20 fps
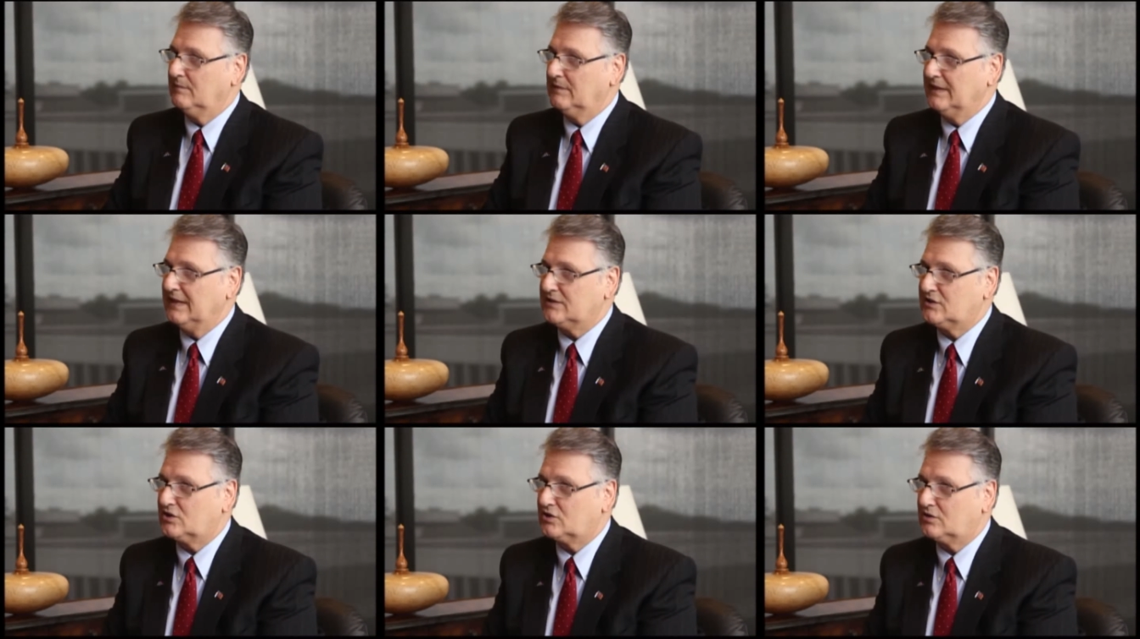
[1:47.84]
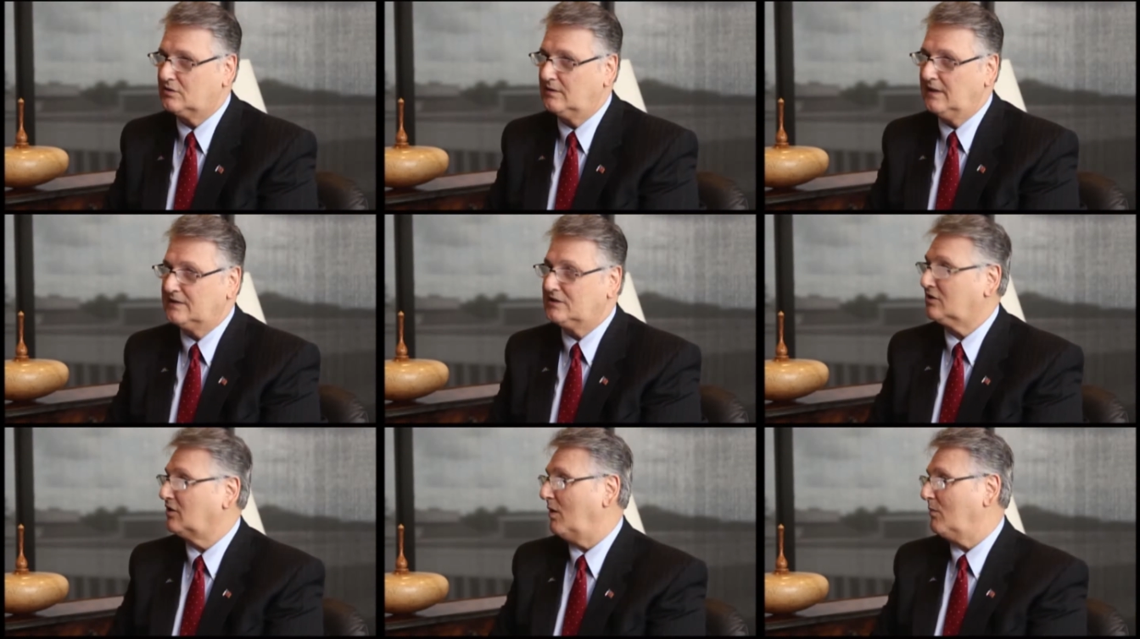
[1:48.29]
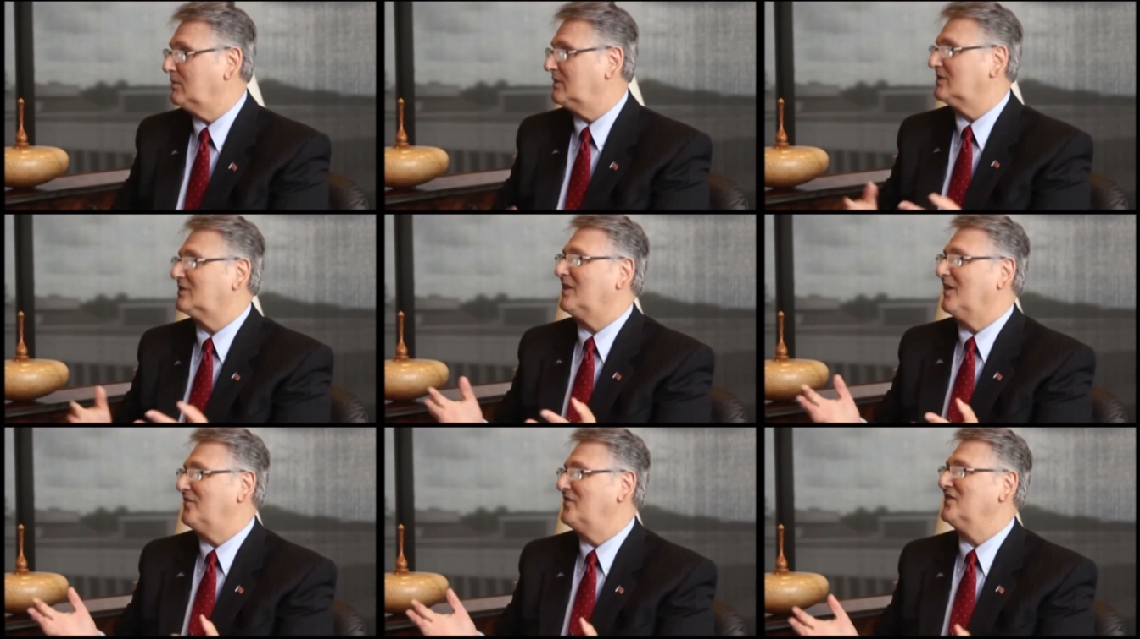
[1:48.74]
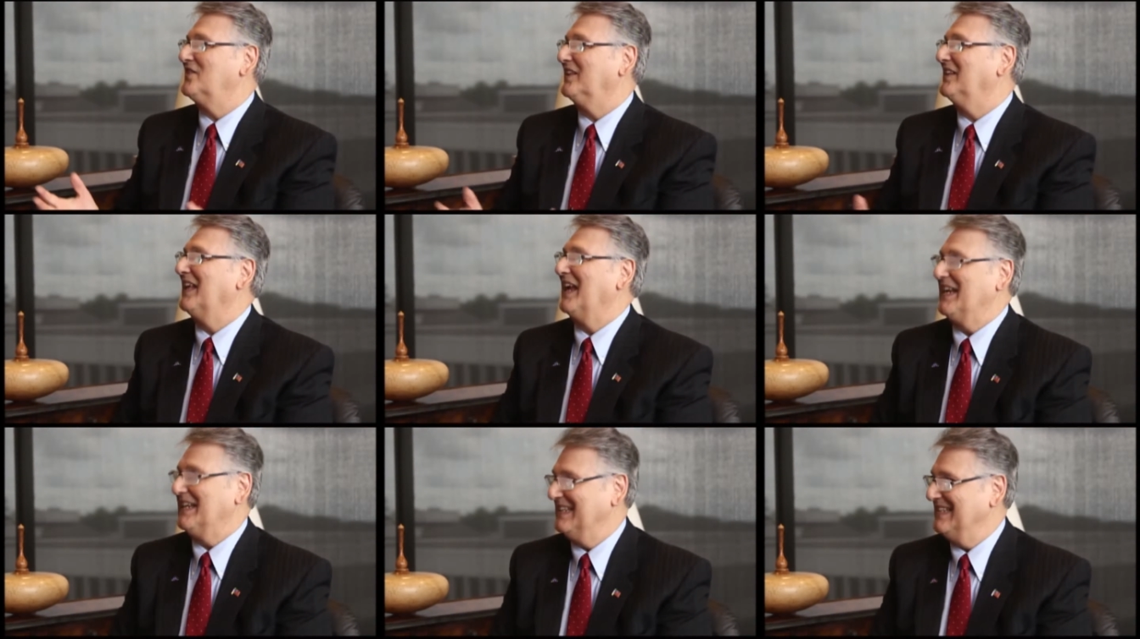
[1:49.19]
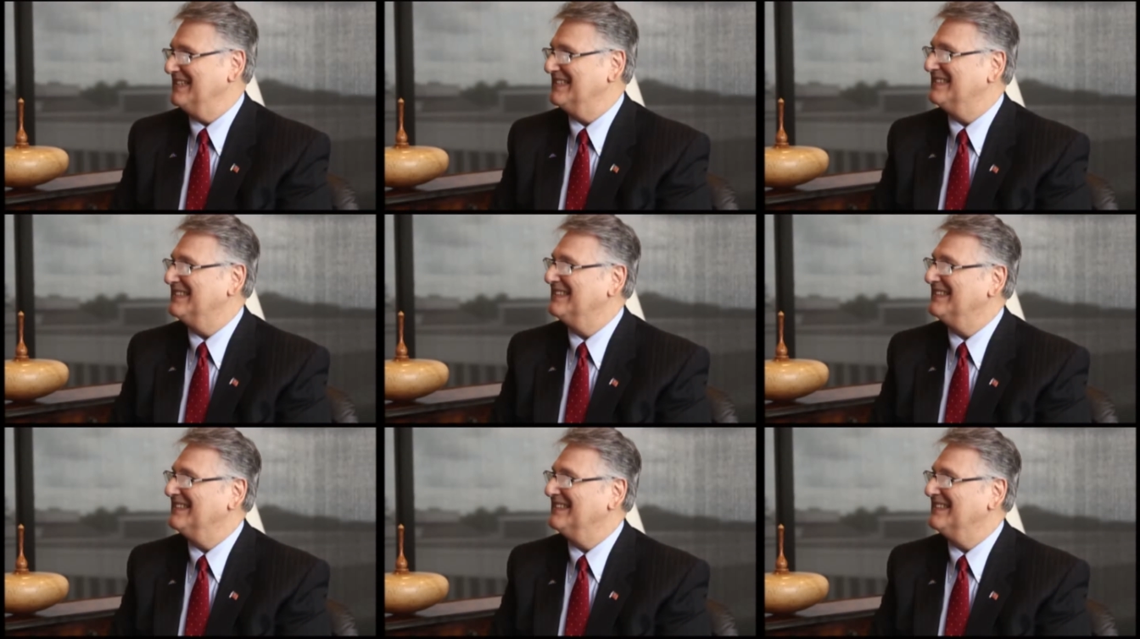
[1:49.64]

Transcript: Let's start with the stuff for the ladies.